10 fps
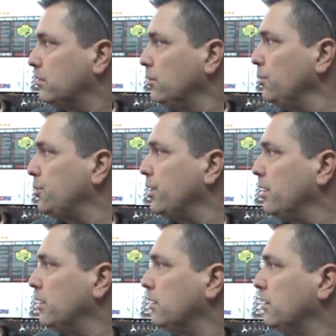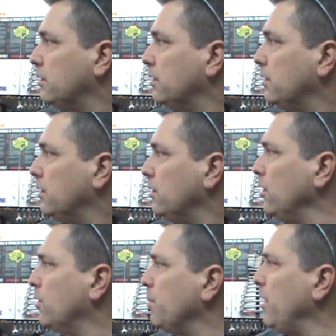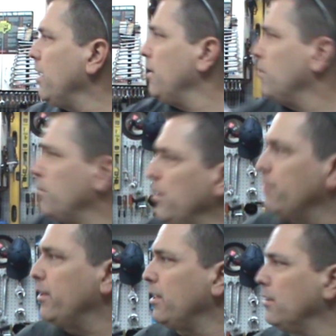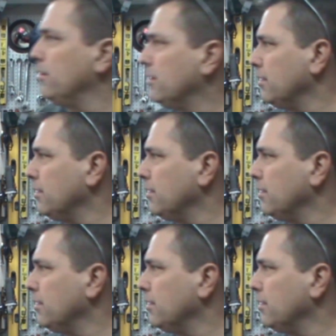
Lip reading: Lou's here. Lou, come on in. You want to be in a video?